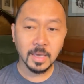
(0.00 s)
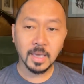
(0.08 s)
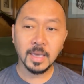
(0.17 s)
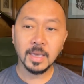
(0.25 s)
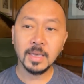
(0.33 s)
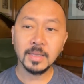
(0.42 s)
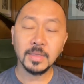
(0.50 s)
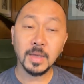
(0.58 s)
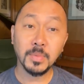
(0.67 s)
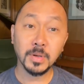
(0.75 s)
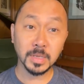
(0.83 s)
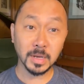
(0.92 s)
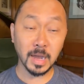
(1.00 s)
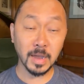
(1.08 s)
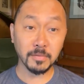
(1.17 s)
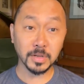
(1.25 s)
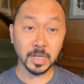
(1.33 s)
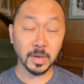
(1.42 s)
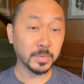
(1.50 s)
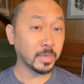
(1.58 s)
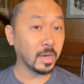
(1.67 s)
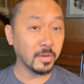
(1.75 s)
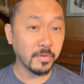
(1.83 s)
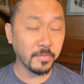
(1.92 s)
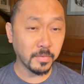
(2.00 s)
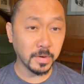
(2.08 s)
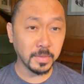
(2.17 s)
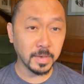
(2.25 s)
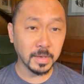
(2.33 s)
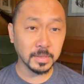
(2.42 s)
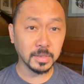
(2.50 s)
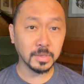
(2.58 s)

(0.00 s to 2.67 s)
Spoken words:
and that brings our average up to 140,000.